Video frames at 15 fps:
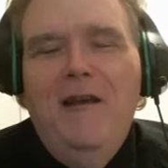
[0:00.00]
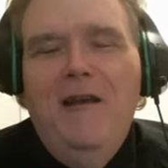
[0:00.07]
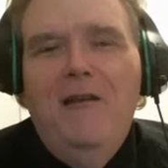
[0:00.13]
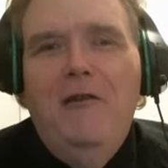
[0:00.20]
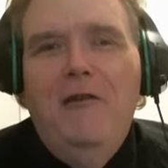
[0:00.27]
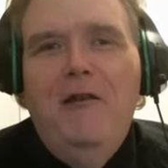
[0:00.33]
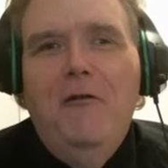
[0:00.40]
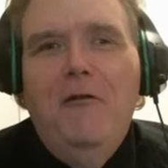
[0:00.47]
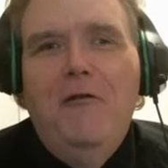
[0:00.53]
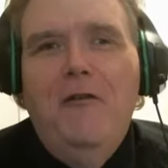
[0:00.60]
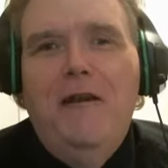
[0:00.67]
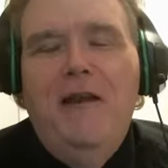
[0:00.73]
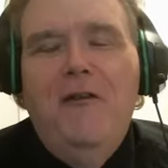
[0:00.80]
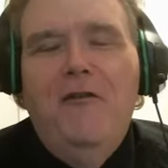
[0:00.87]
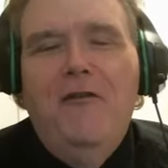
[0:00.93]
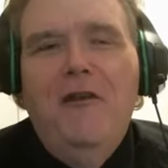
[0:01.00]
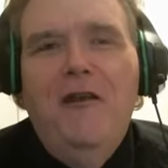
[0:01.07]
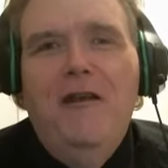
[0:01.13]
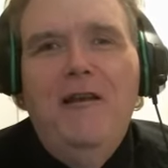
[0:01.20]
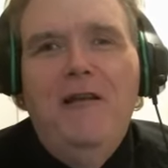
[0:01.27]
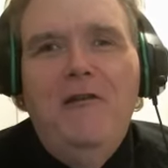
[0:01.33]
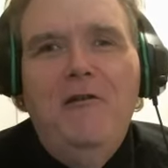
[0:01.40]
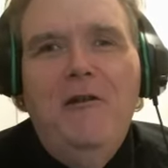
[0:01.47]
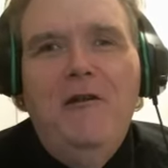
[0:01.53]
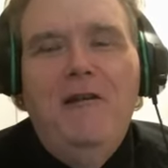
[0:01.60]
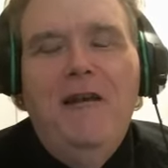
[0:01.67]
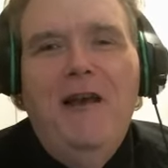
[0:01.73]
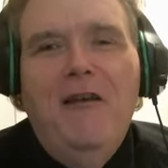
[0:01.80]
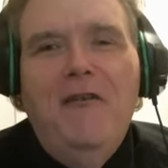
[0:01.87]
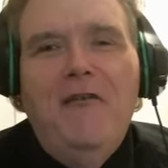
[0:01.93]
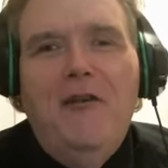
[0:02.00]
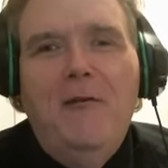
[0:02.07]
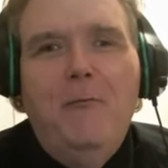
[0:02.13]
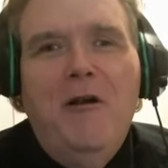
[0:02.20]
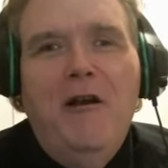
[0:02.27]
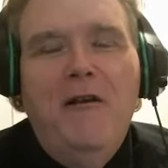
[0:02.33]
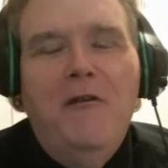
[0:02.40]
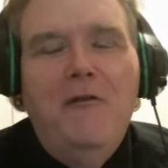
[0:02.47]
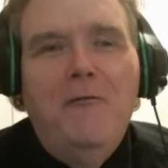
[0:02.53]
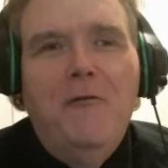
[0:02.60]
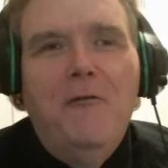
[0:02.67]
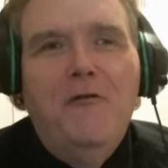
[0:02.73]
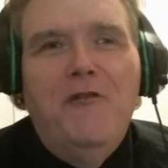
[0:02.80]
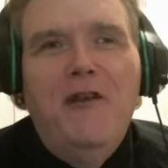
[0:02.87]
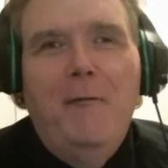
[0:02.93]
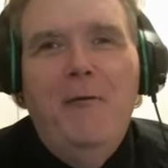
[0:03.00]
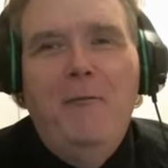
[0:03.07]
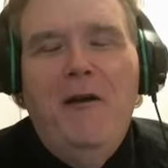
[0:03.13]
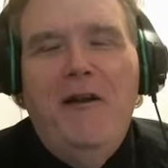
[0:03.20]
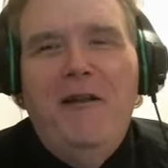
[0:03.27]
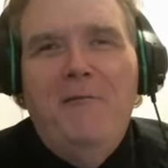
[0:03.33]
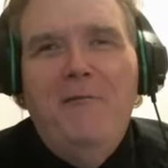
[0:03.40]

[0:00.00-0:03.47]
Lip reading: And then the other thing is, you didn't ask him to marry you the first time you met him.